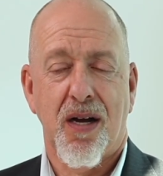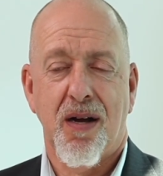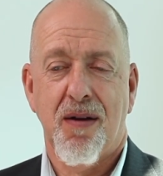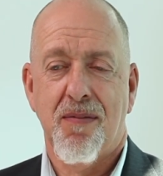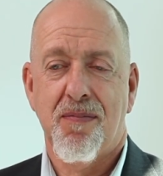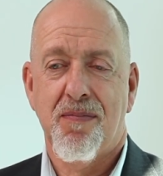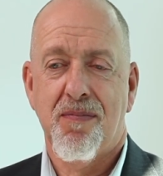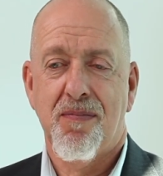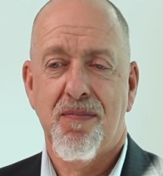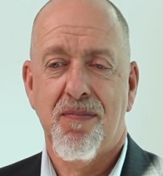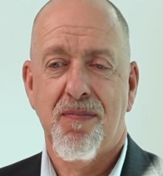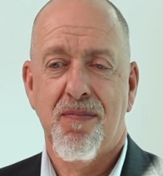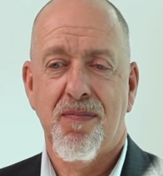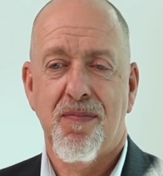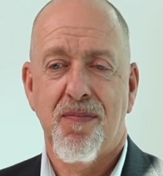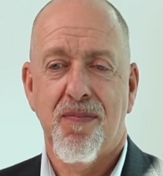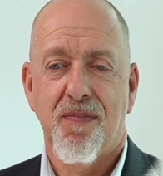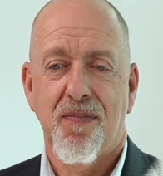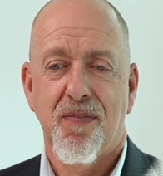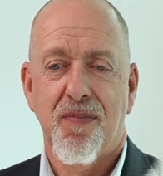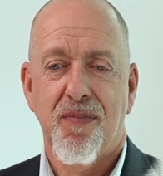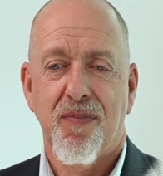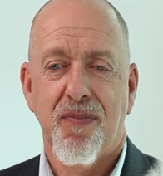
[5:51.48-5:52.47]
um,
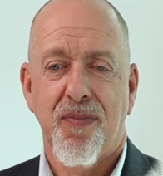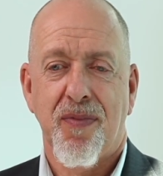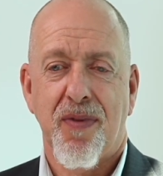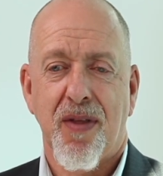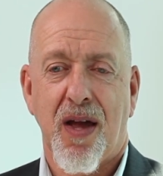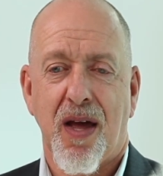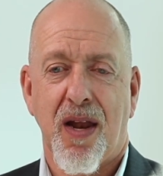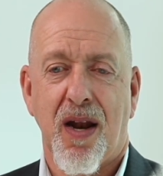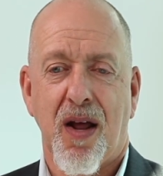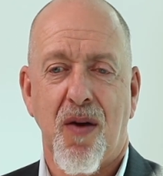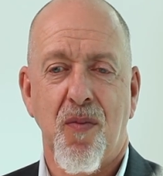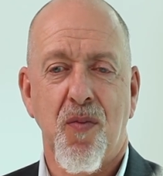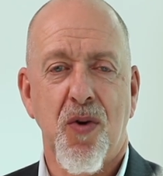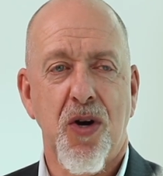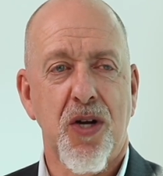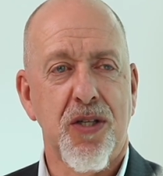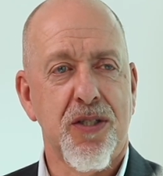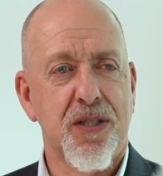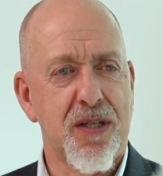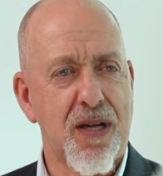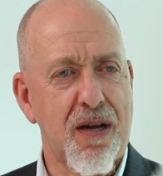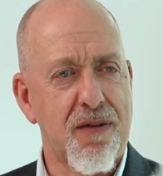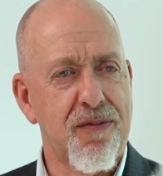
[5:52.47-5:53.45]
and I
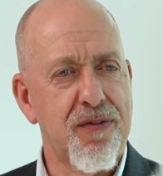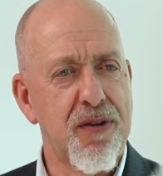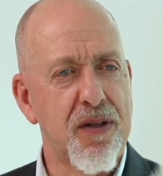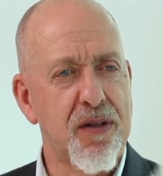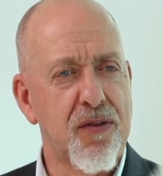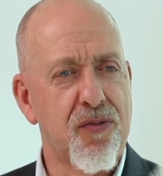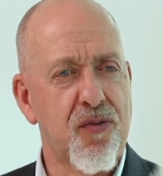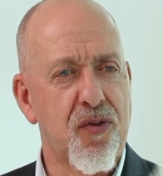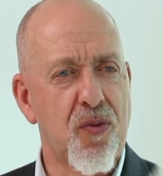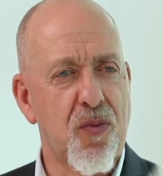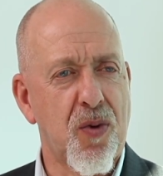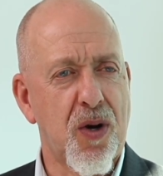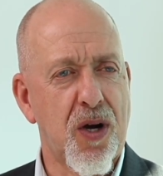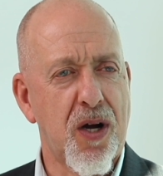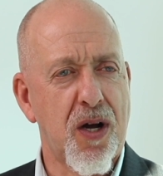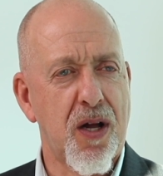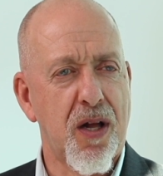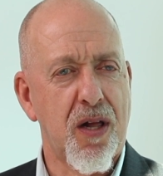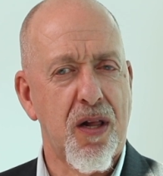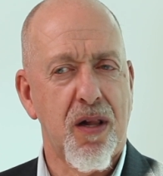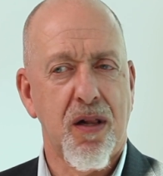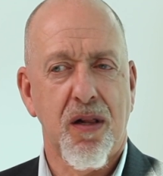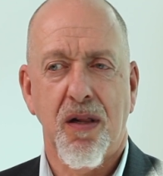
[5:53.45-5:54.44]
worked in that field for a
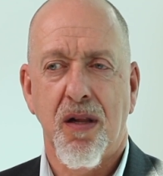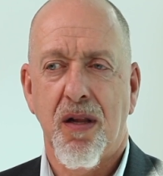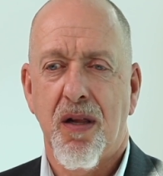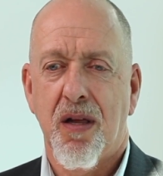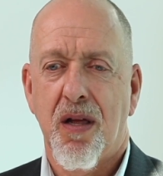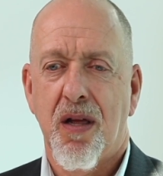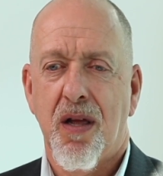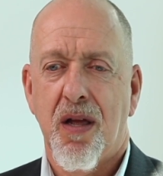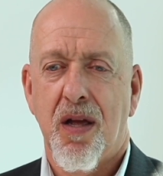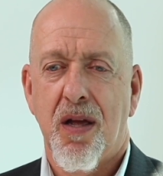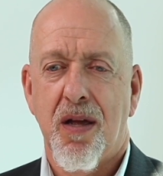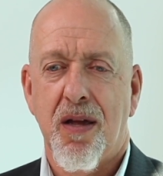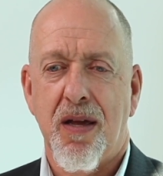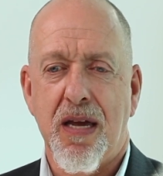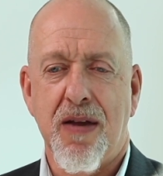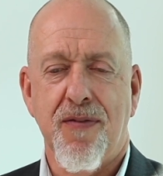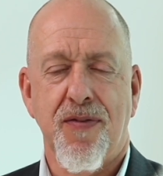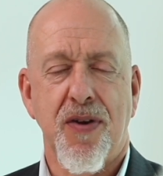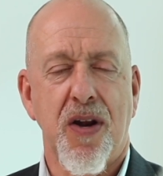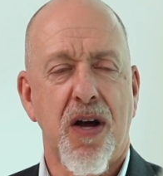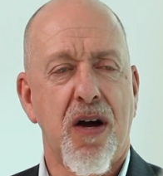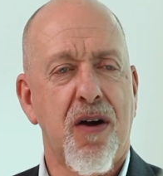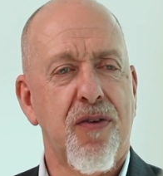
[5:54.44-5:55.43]
while.
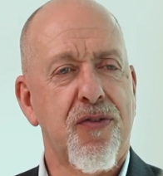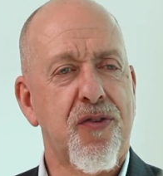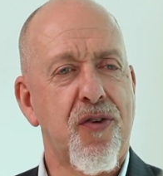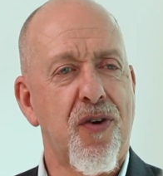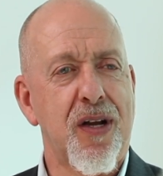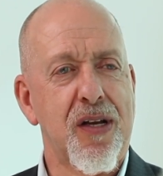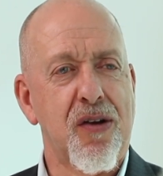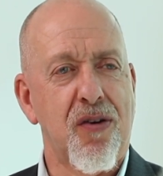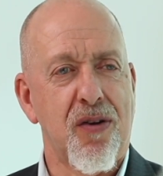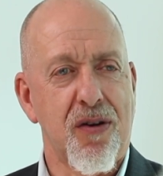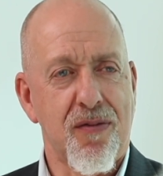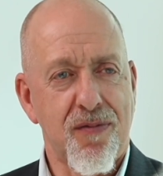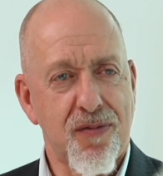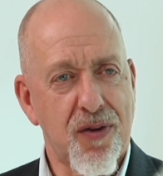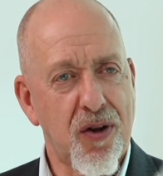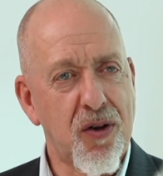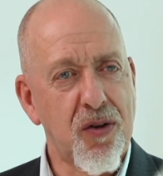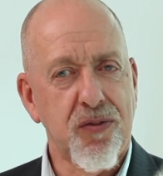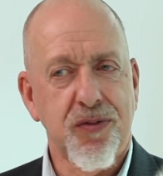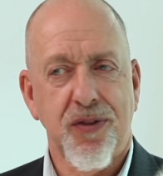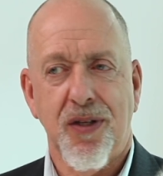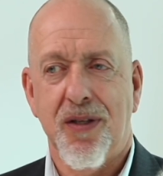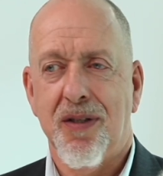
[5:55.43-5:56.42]
Even after I got
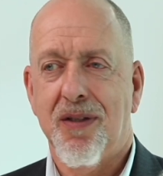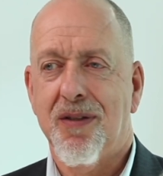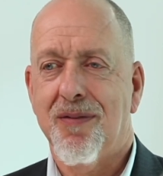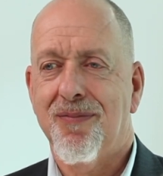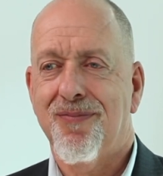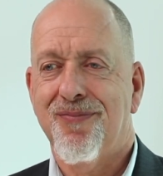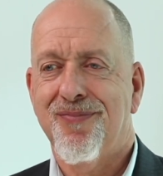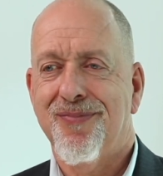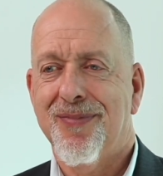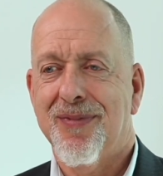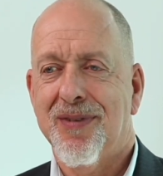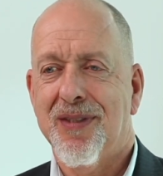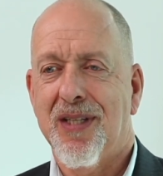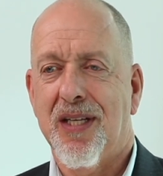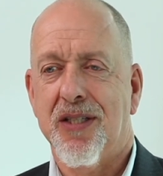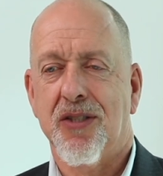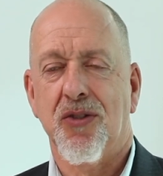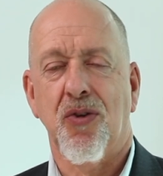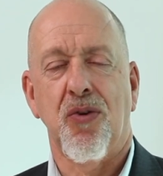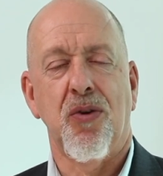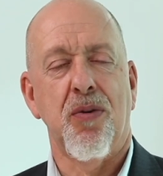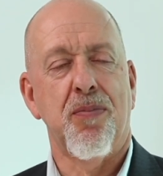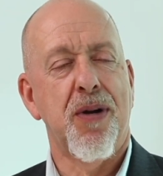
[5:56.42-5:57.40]
involved in, let's
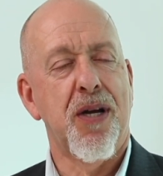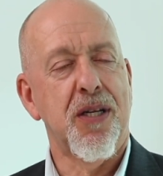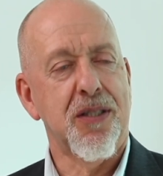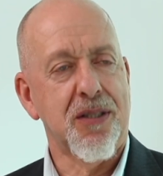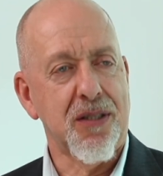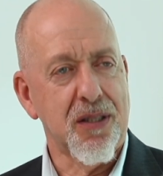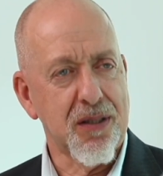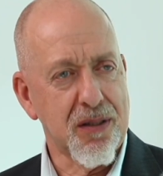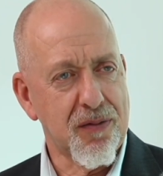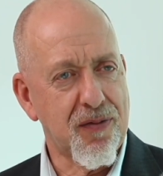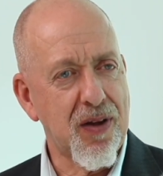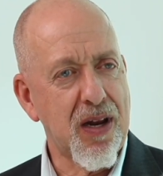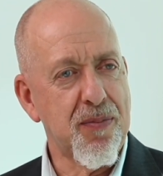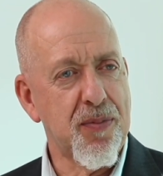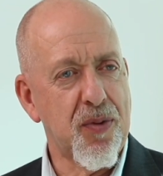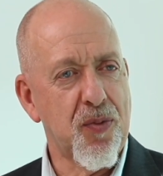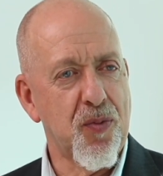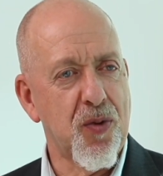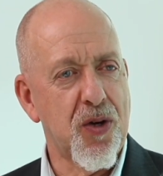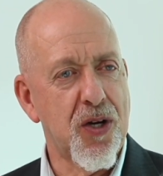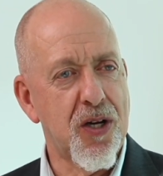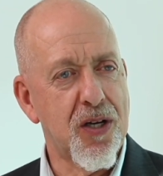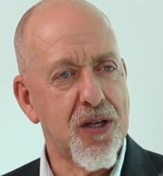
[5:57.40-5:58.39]
call it personal
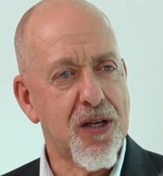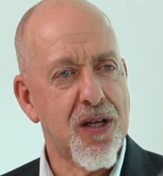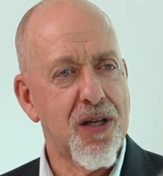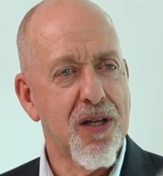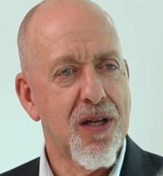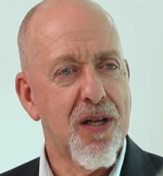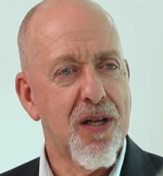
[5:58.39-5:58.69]
development work,